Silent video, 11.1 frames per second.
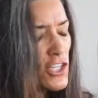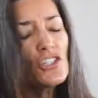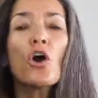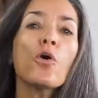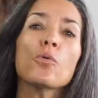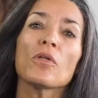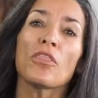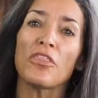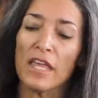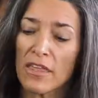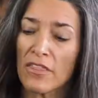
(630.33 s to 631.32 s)
Don't
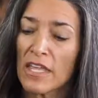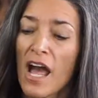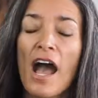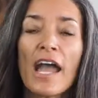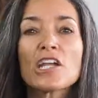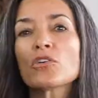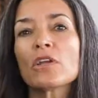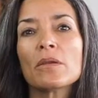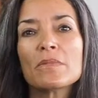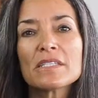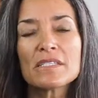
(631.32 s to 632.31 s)
think that eye
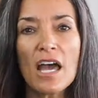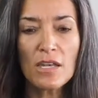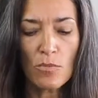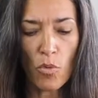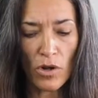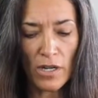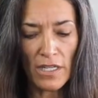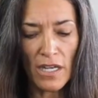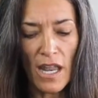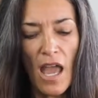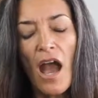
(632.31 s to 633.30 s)
cream is not
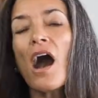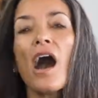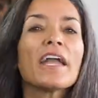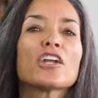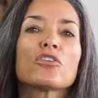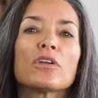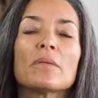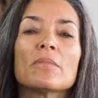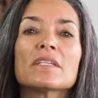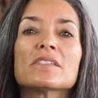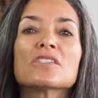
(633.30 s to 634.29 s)
important. Eye cream
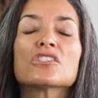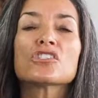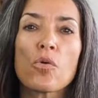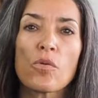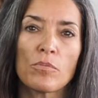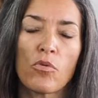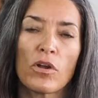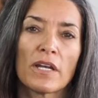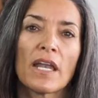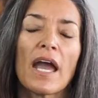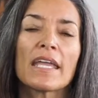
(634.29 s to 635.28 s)
is so
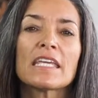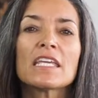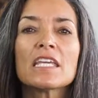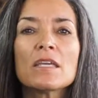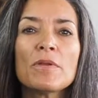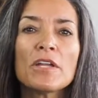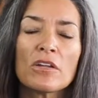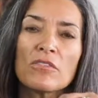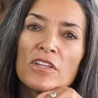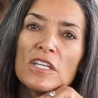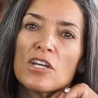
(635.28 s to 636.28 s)
important. I keep
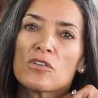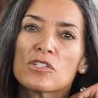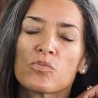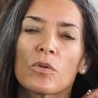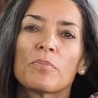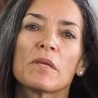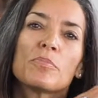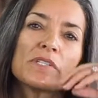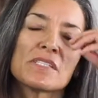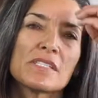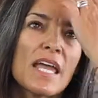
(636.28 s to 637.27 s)
hearing videos where
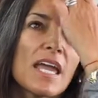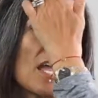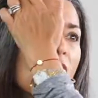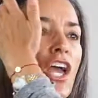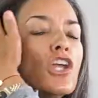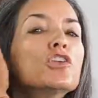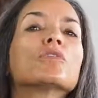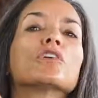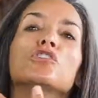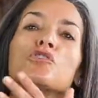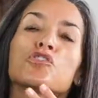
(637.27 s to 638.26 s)
people say, you
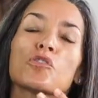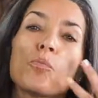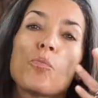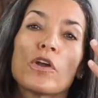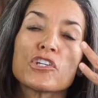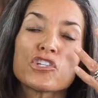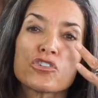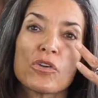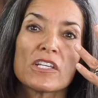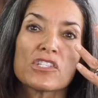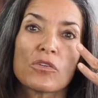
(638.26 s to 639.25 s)
can use your
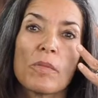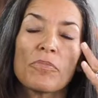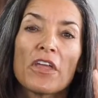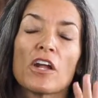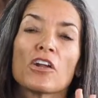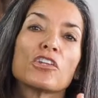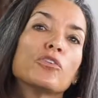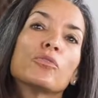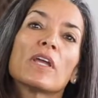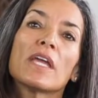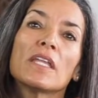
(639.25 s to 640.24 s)
moisturizer up there. You
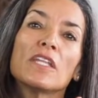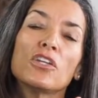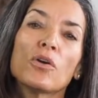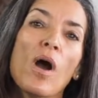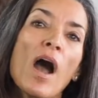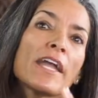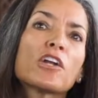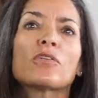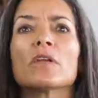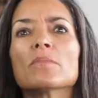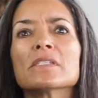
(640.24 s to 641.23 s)
can, you know, eye
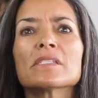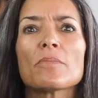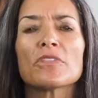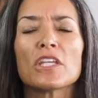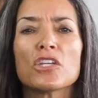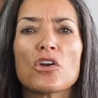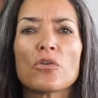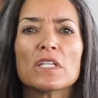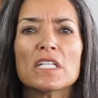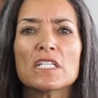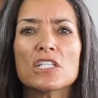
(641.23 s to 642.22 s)
cream is something you don't
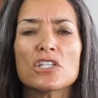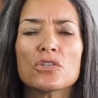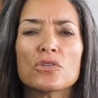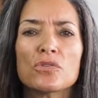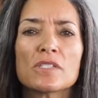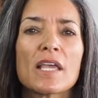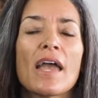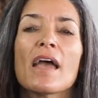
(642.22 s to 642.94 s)
need to use.